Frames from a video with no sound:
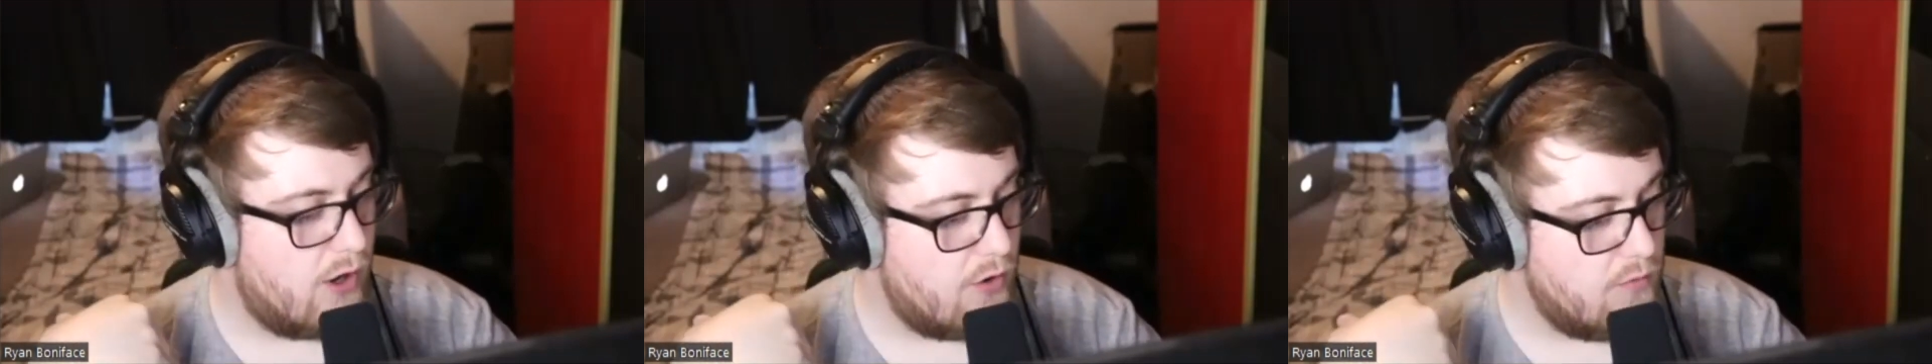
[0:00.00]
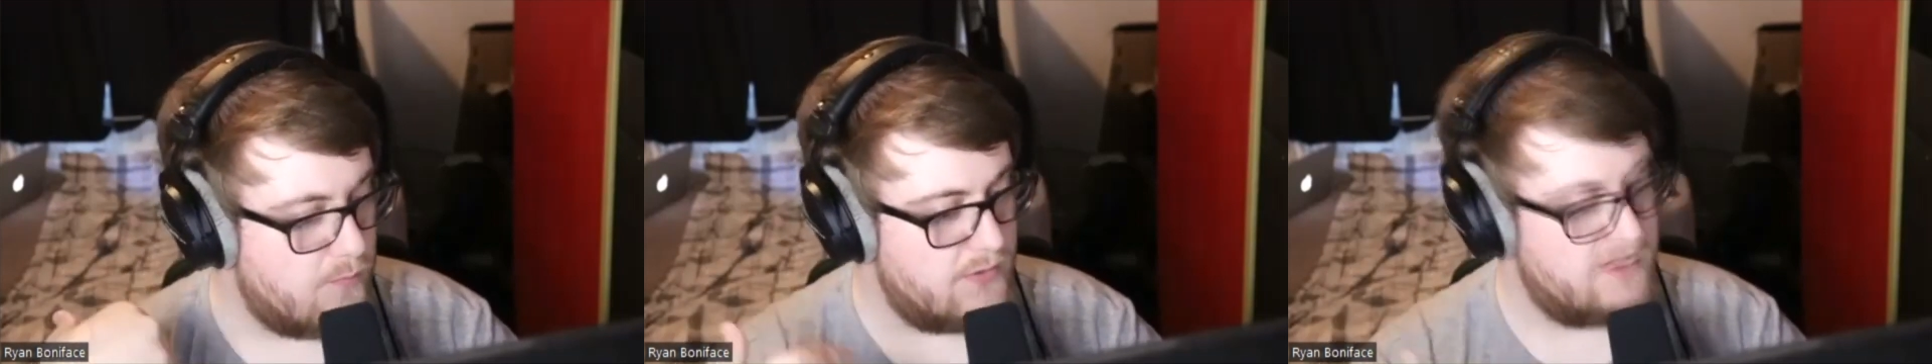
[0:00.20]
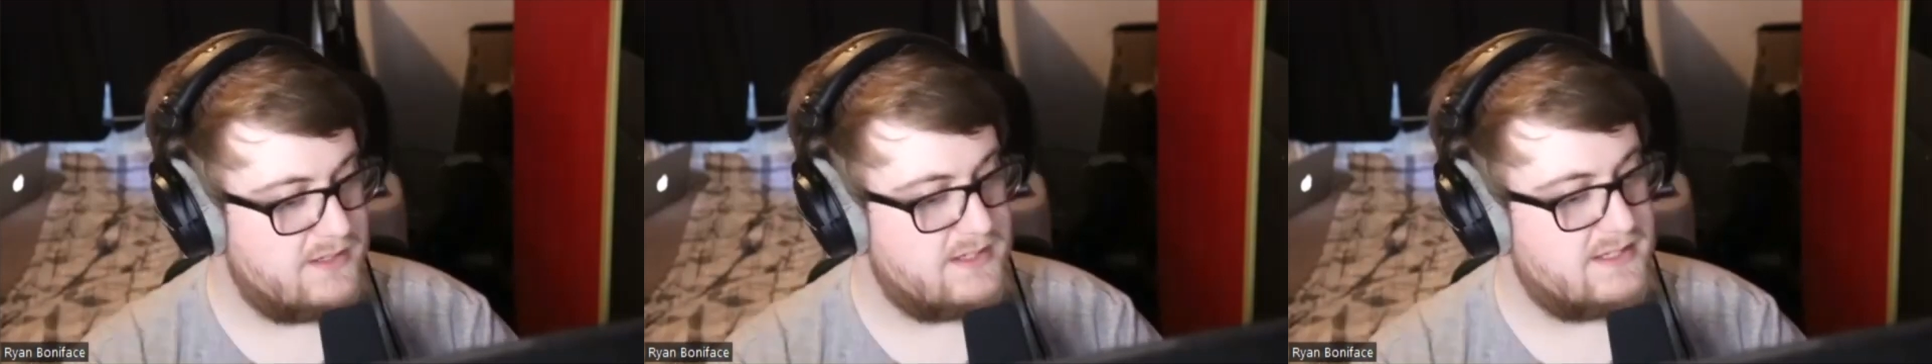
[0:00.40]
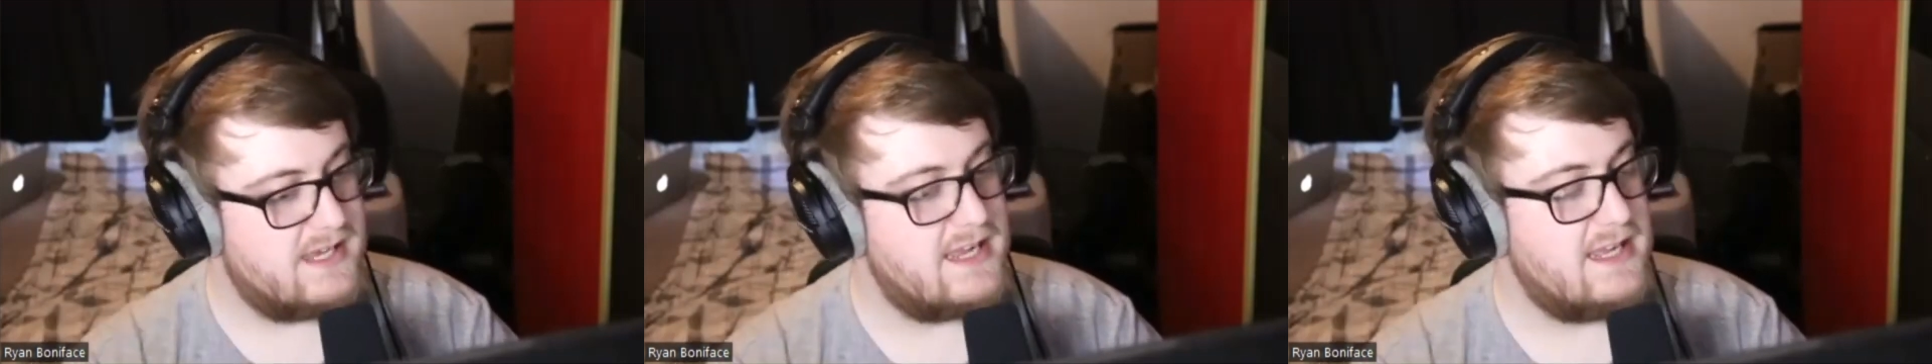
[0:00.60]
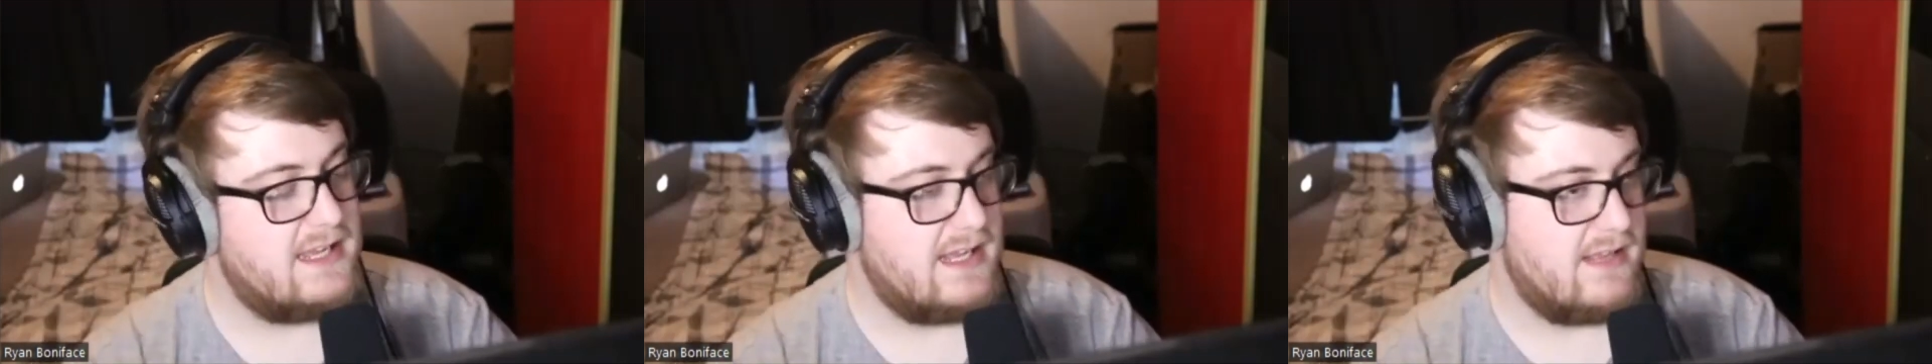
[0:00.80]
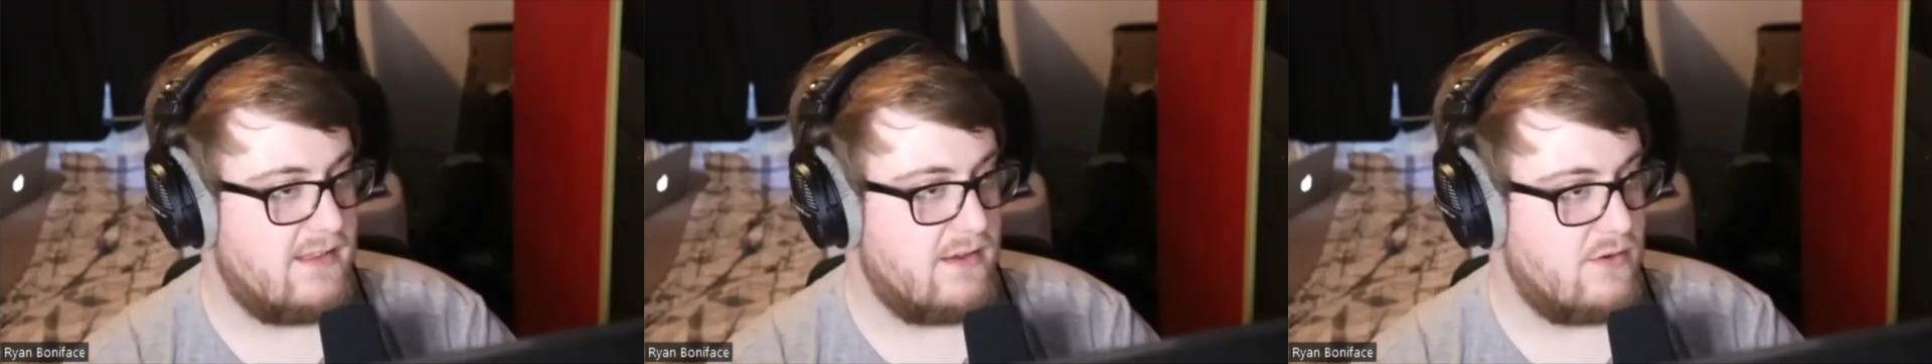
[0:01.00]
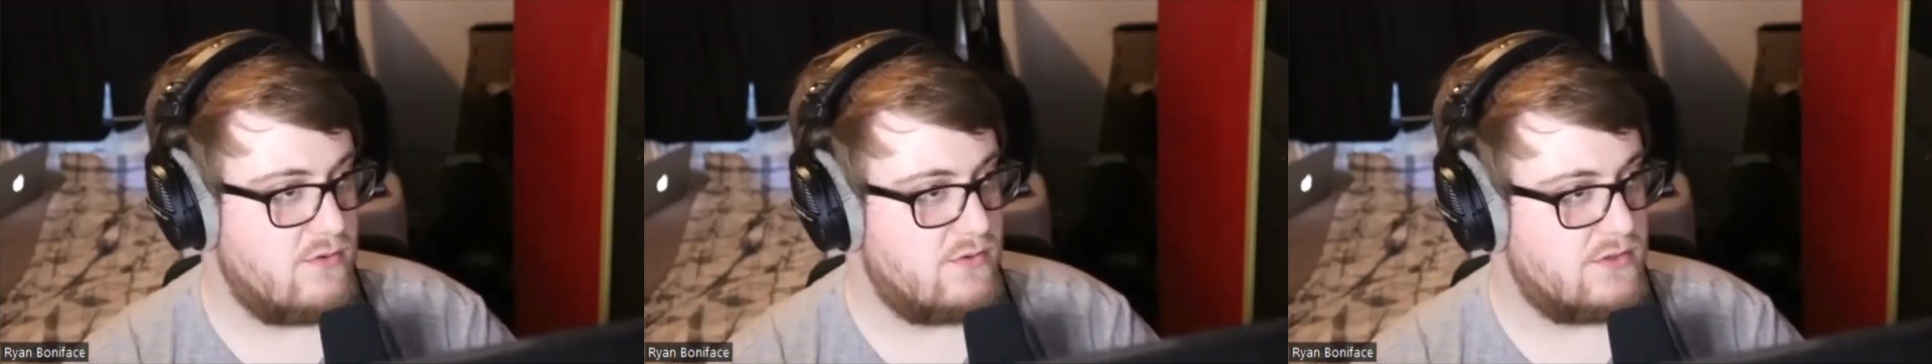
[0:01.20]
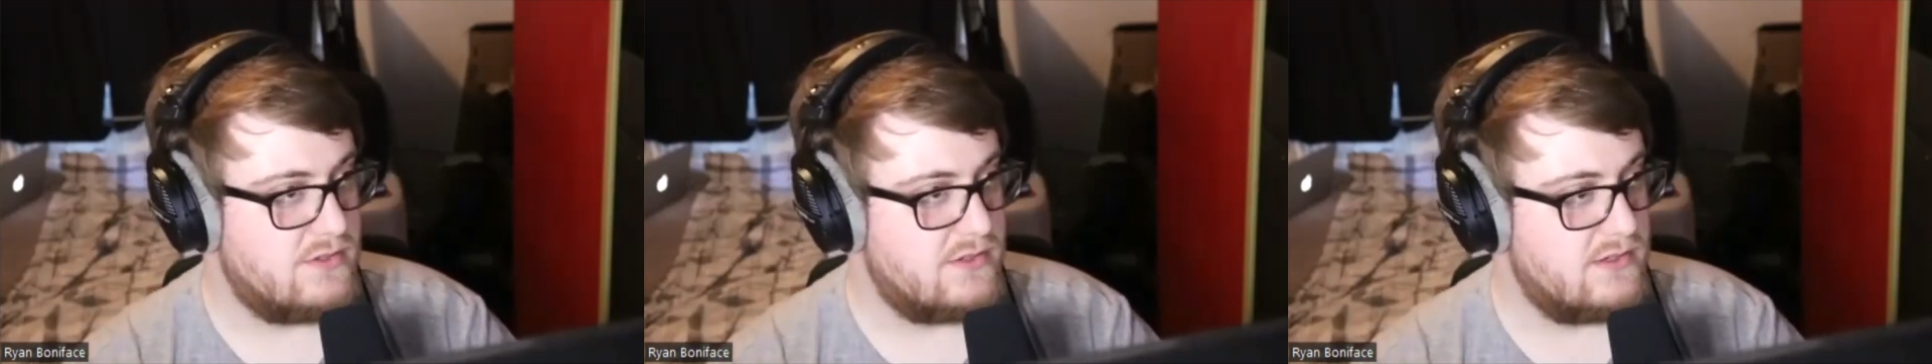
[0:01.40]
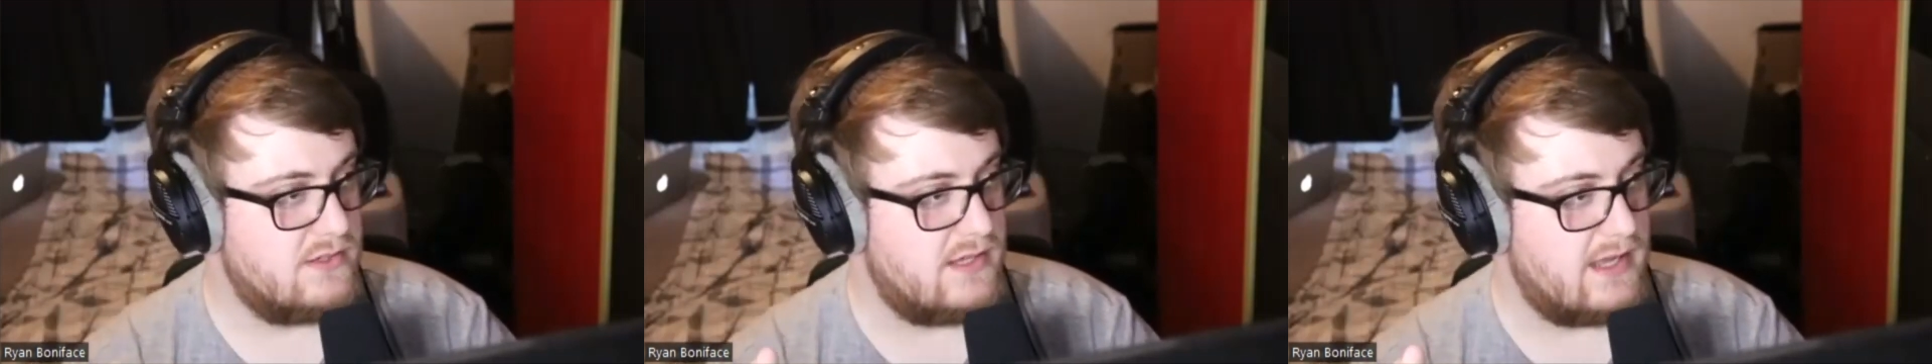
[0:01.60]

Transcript: open to taking those